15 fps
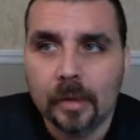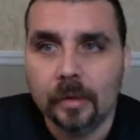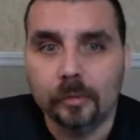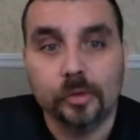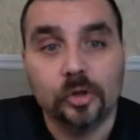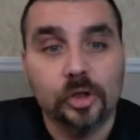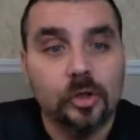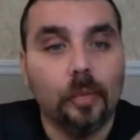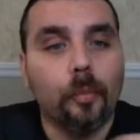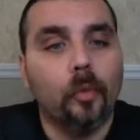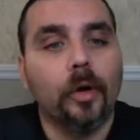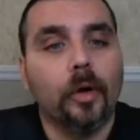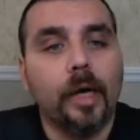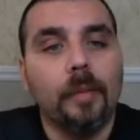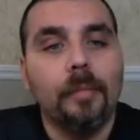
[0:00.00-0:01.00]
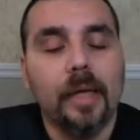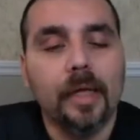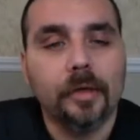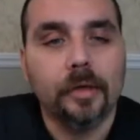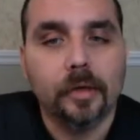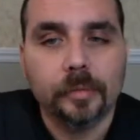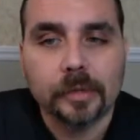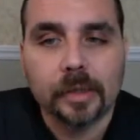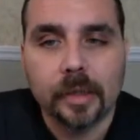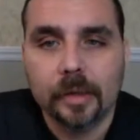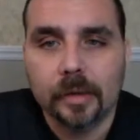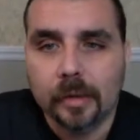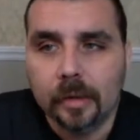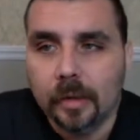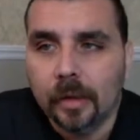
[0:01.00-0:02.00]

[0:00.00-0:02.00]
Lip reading: It was just a point I made, you know what I'm saying?